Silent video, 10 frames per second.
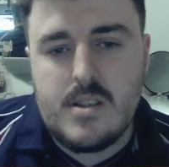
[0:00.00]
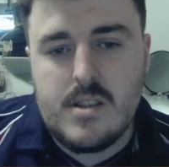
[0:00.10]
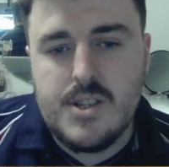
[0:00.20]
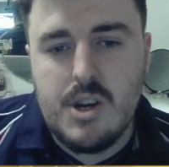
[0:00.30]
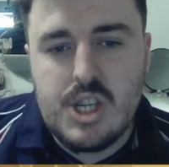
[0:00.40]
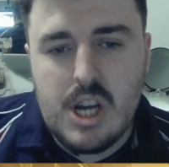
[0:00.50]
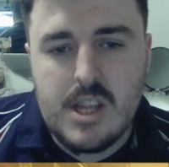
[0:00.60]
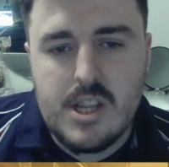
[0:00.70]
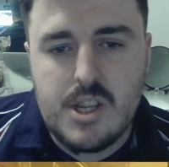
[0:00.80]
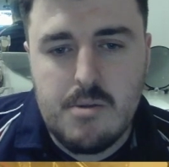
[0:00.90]
I chuck
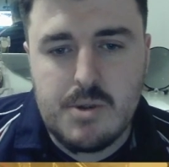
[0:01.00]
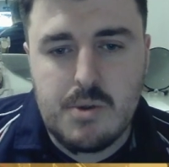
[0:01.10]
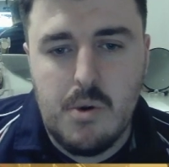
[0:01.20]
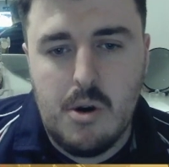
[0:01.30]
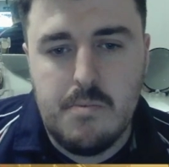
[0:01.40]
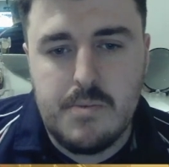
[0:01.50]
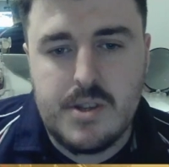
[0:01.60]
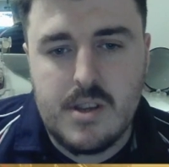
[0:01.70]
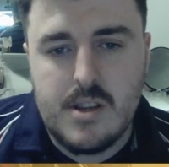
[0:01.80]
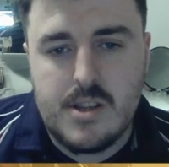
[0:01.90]
in the Tomb
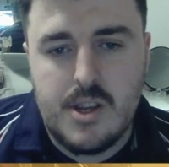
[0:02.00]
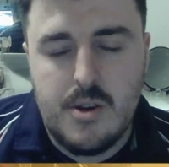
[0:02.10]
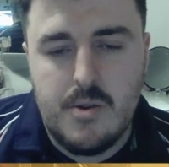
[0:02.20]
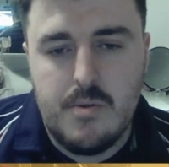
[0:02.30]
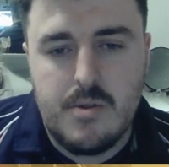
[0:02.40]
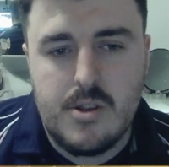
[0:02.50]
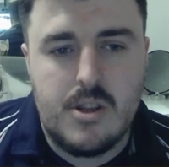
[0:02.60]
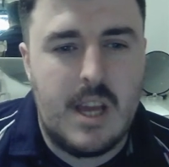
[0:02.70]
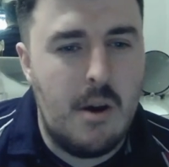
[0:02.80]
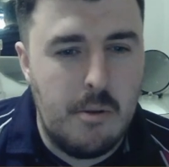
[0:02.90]
Swarms to
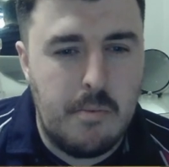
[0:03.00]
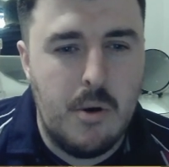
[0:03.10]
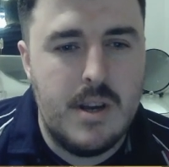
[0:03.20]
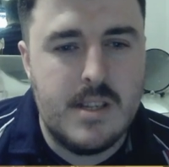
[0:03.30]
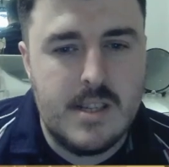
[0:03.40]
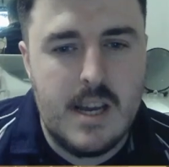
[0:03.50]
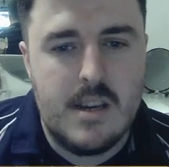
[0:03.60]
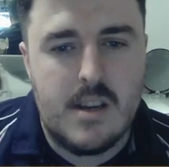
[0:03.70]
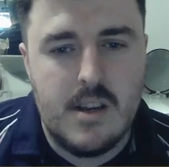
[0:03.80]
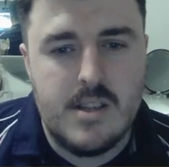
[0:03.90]
get all the poisons
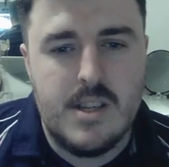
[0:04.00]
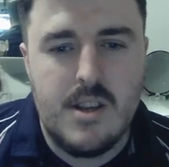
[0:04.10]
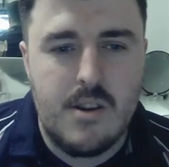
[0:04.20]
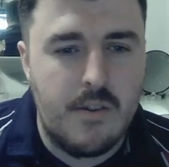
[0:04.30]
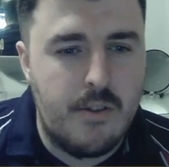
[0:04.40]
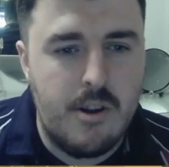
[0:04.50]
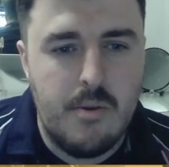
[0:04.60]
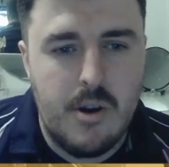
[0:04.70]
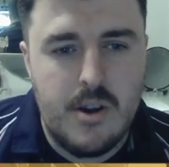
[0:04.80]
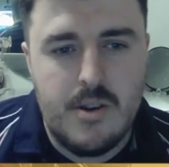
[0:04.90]
in, because he's only got 3
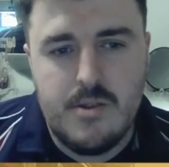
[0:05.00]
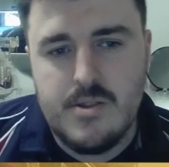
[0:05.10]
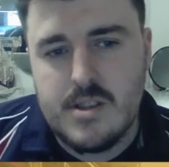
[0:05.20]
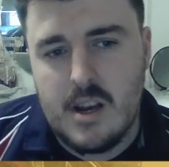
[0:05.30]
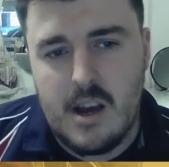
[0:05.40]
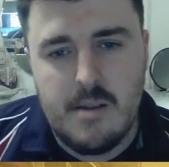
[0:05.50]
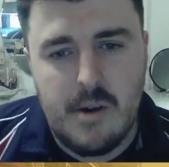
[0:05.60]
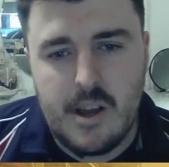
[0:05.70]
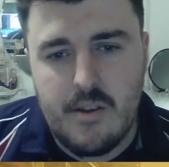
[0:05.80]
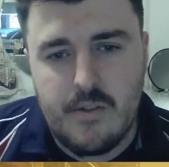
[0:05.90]
wounds. Like, it
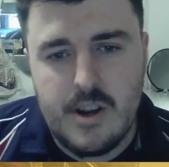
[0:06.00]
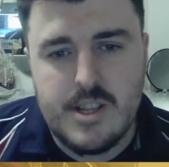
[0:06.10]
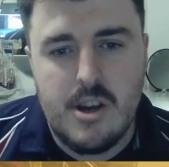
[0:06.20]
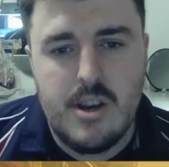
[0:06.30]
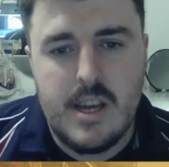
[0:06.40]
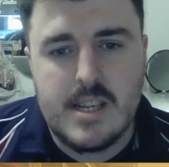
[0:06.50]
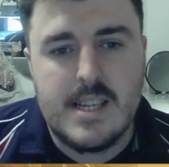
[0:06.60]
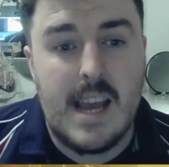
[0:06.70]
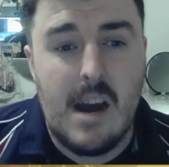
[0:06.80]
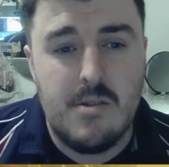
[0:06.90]
might go through. He's only a
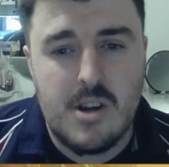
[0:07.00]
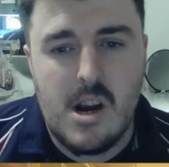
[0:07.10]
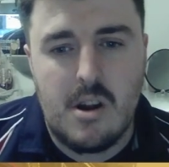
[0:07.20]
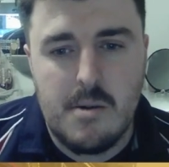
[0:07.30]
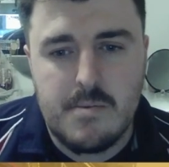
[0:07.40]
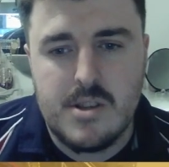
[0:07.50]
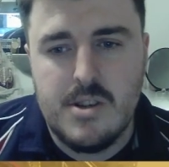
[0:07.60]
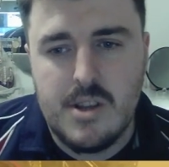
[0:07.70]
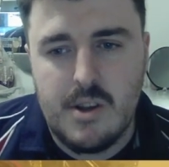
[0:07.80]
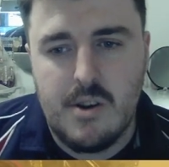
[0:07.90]
scout gyrocopter, so
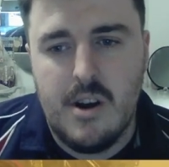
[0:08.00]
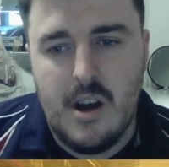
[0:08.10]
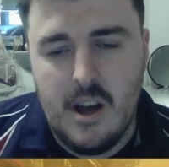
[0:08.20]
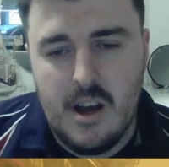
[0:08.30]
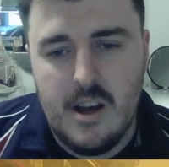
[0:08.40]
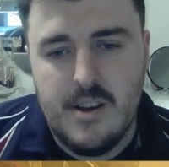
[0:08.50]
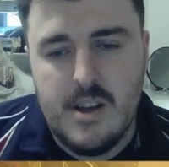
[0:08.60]
he's only got a